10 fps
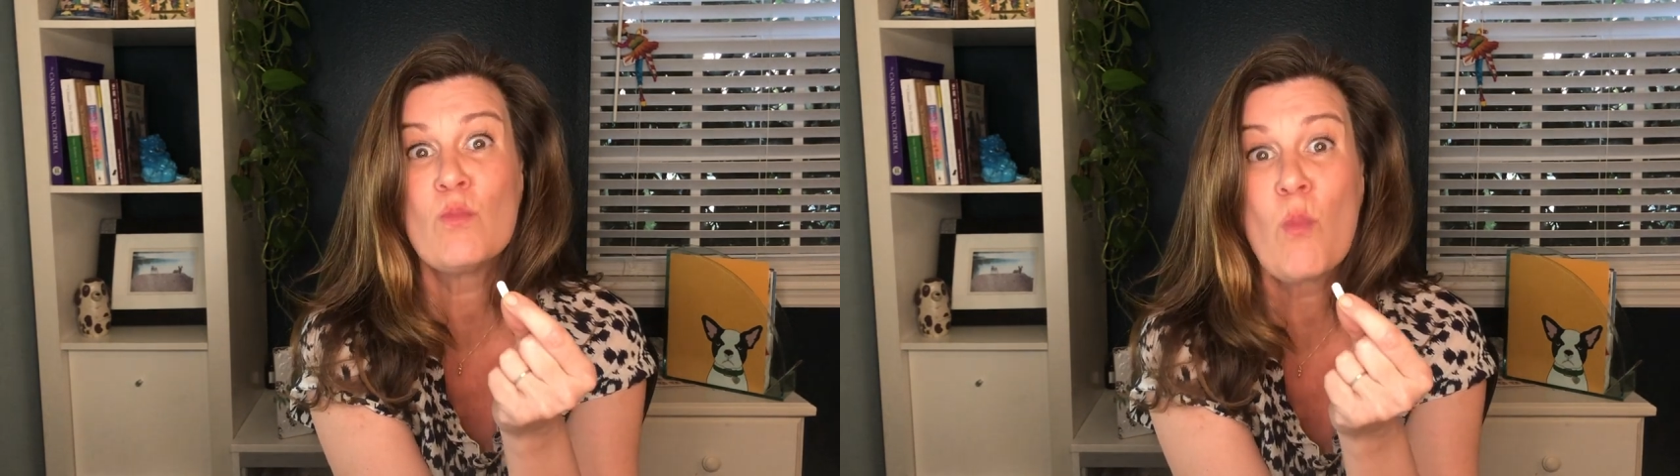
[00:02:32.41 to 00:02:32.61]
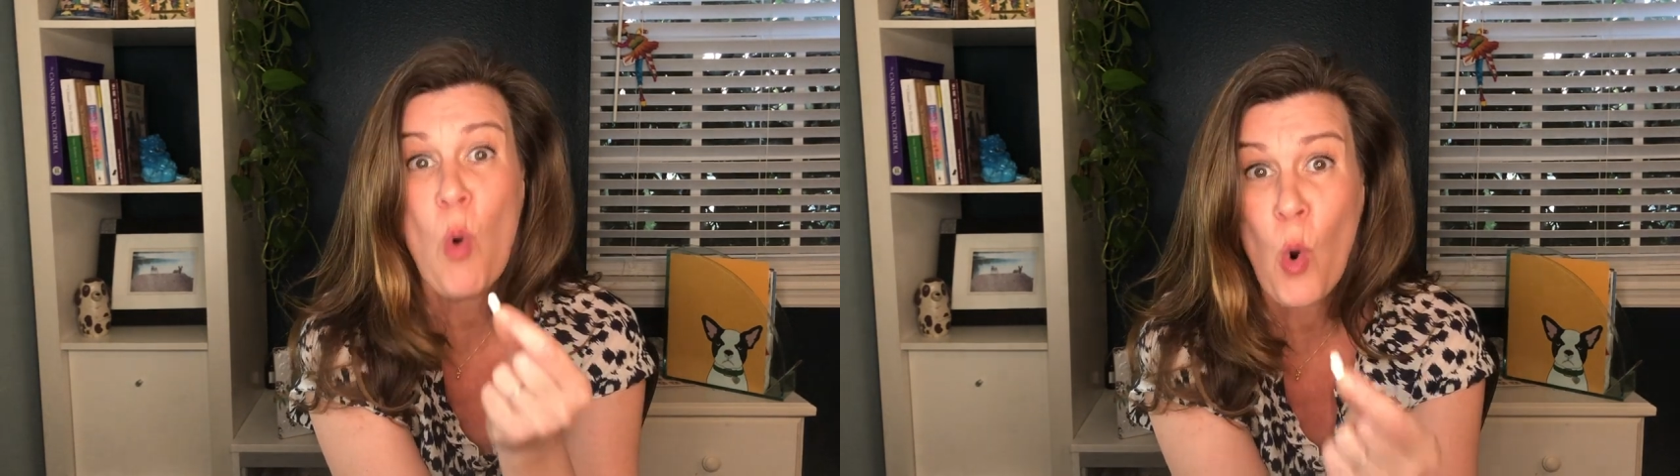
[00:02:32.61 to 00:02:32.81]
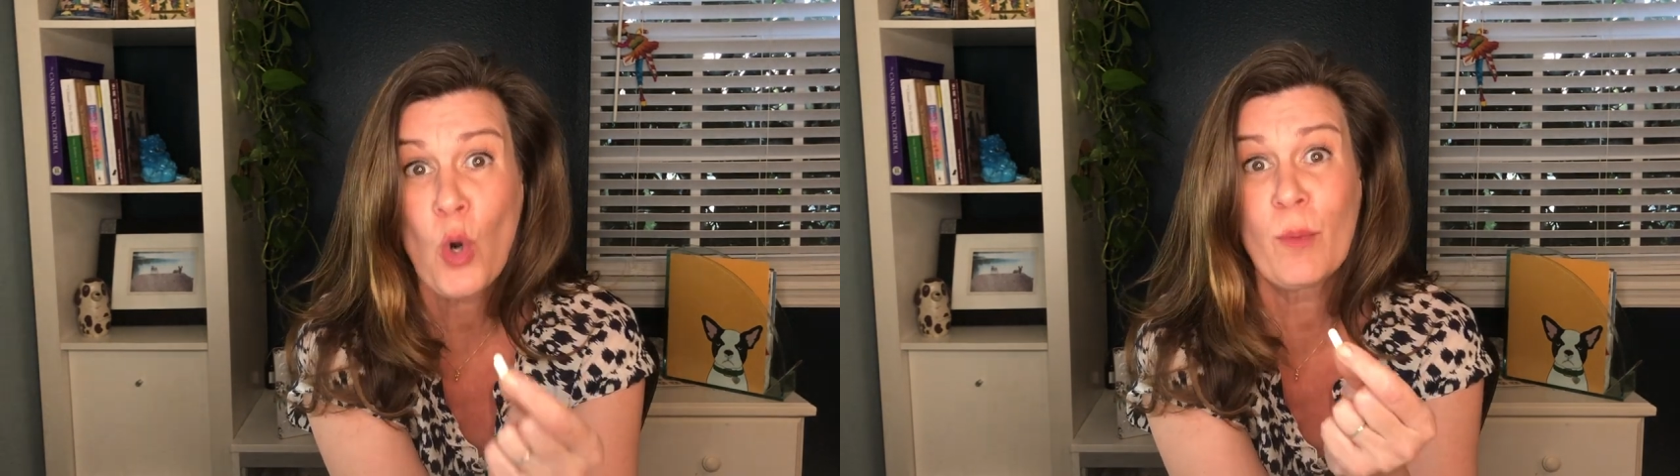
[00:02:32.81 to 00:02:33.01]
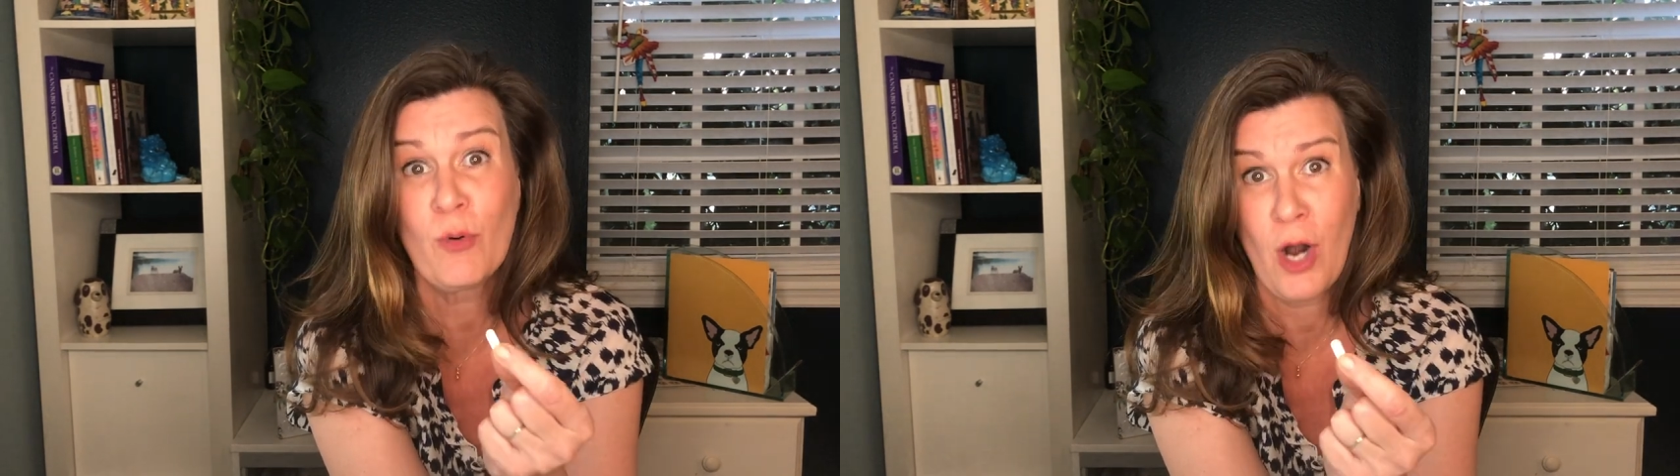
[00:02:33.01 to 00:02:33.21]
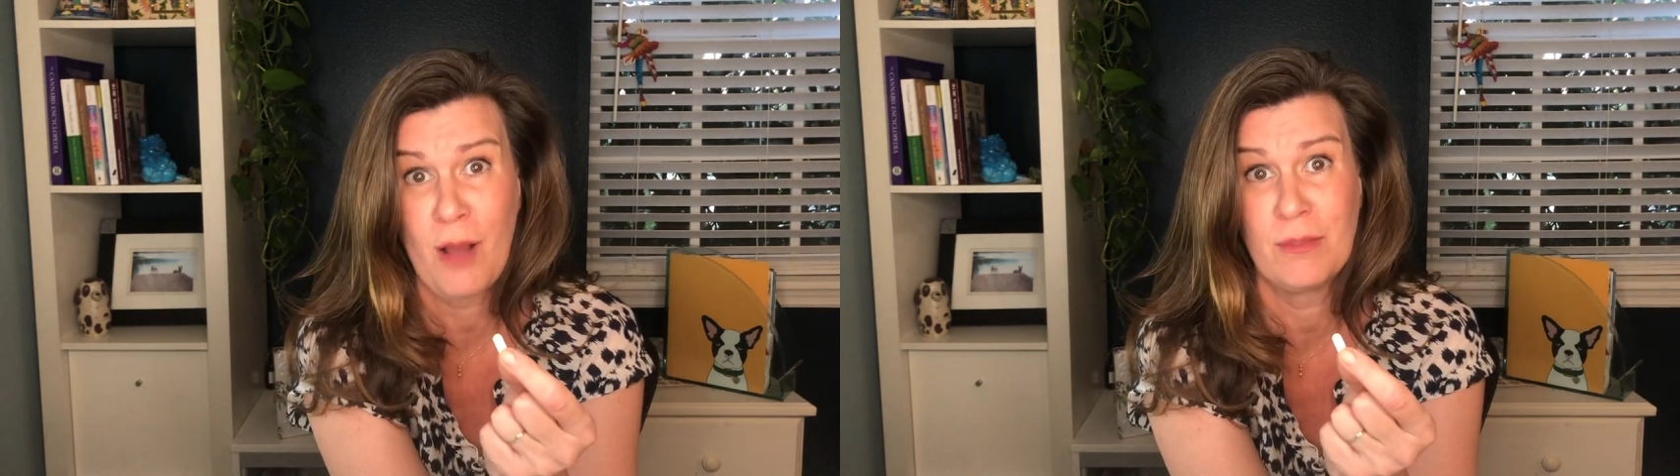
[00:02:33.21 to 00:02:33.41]
more
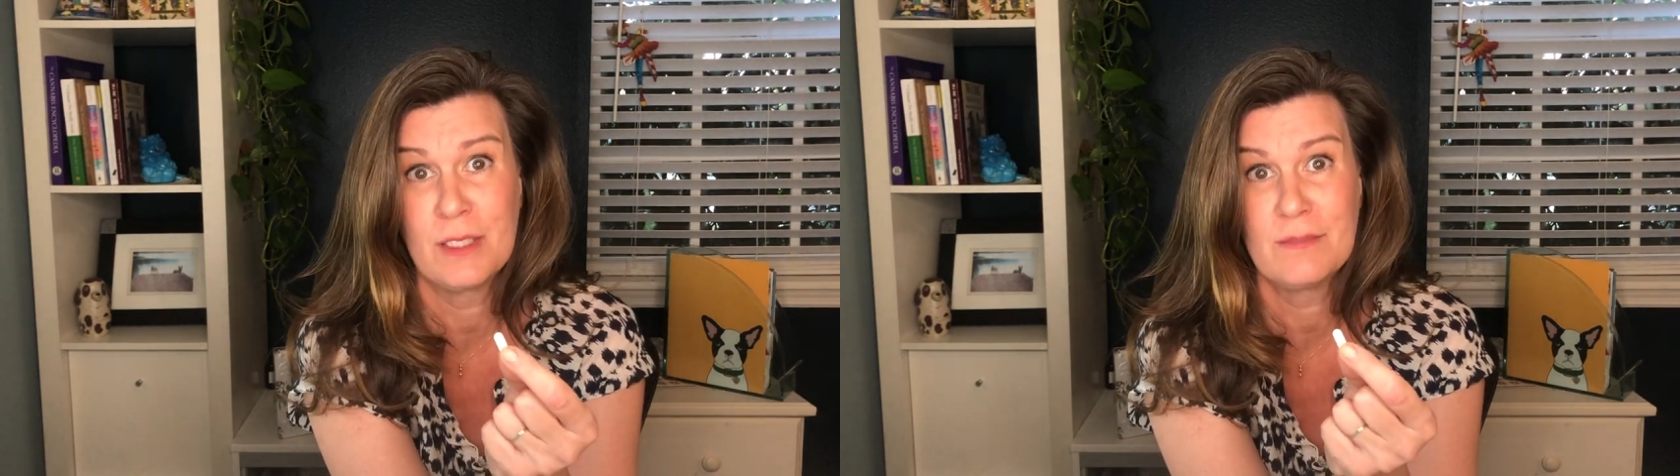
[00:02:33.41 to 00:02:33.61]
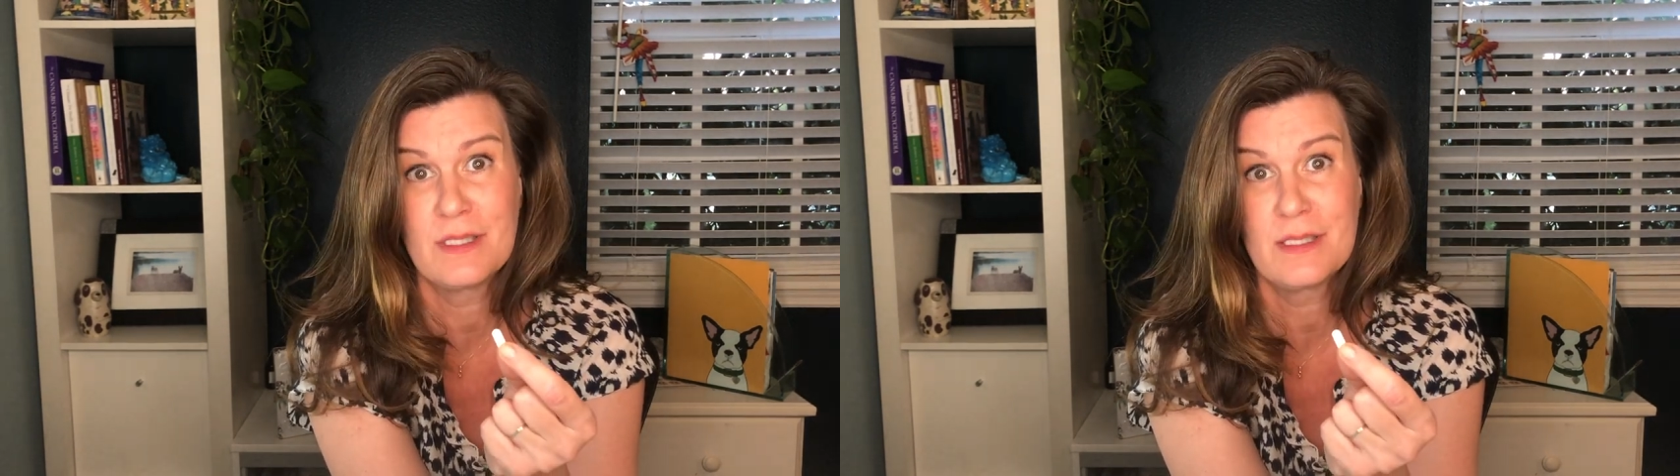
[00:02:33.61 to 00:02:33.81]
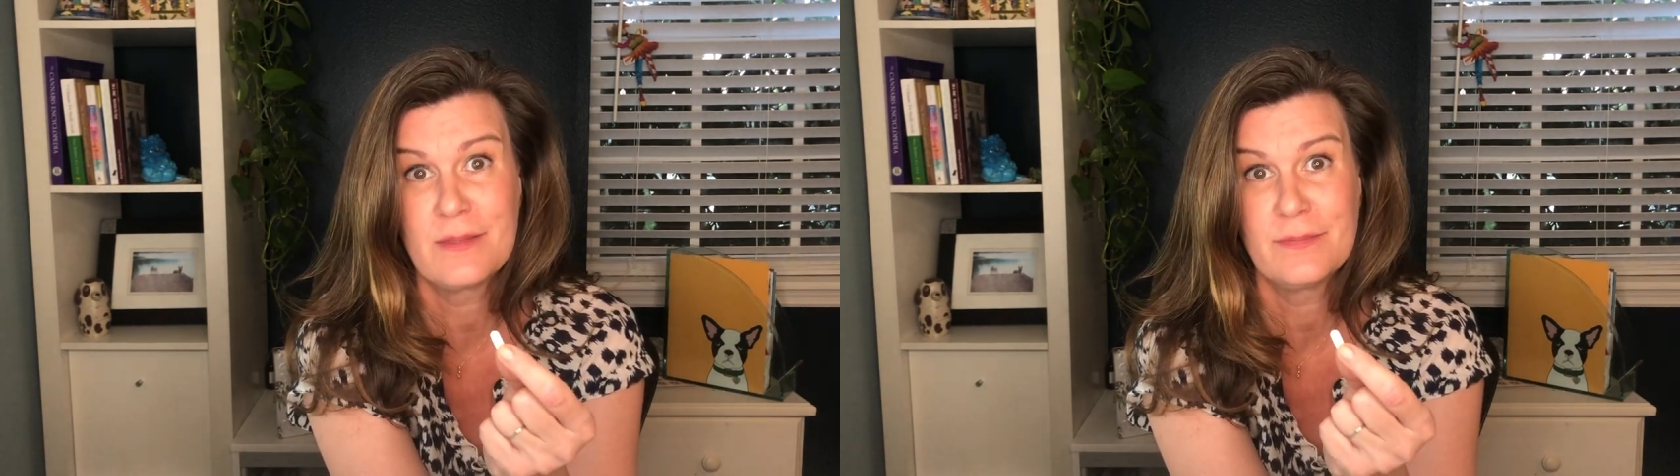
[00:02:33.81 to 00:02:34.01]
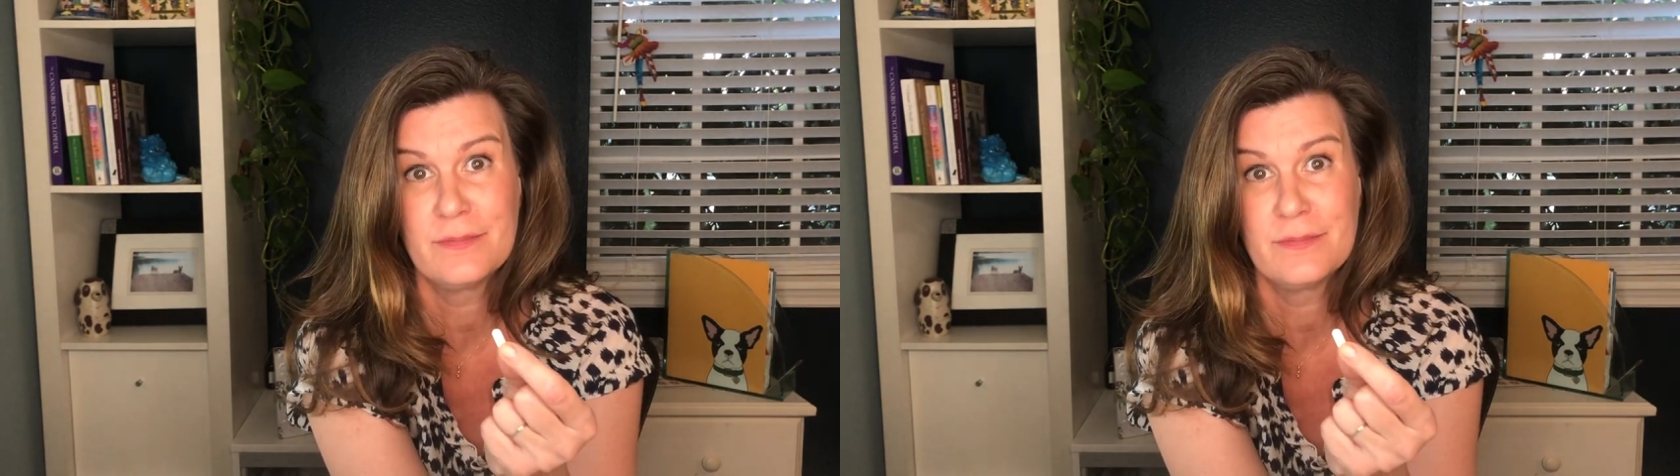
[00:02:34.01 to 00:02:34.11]
problems.